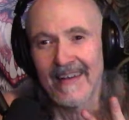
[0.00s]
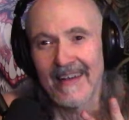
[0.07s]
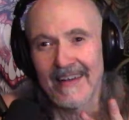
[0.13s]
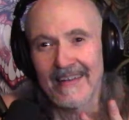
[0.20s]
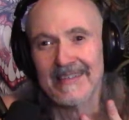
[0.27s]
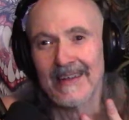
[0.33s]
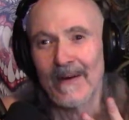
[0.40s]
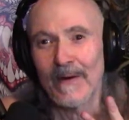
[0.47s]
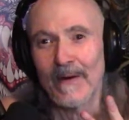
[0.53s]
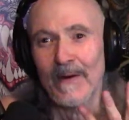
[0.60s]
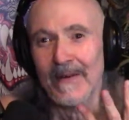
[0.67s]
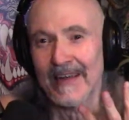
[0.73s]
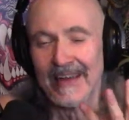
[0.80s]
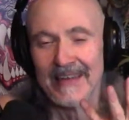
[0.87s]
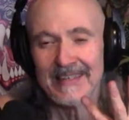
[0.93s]
Oh, wait. So
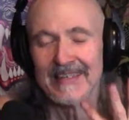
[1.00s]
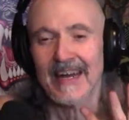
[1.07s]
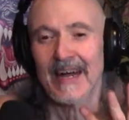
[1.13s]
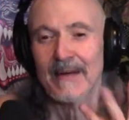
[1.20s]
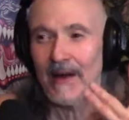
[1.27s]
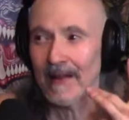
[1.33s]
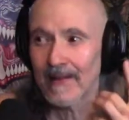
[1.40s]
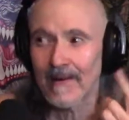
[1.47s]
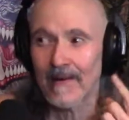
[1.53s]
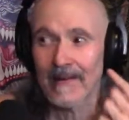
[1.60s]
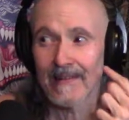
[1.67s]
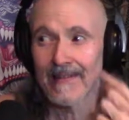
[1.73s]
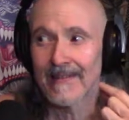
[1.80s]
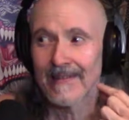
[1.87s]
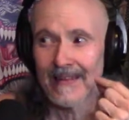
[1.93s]
um, each time I learn not
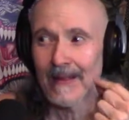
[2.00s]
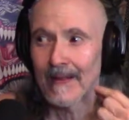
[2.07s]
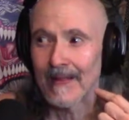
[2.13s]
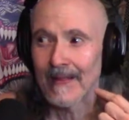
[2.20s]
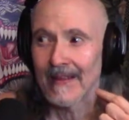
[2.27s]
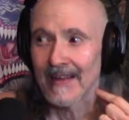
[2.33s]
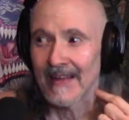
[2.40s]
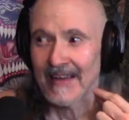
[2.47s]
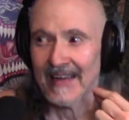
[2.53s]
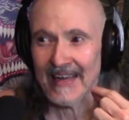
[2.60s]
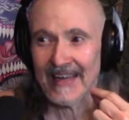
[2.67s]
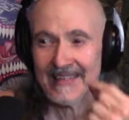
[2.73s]
going to be the last either.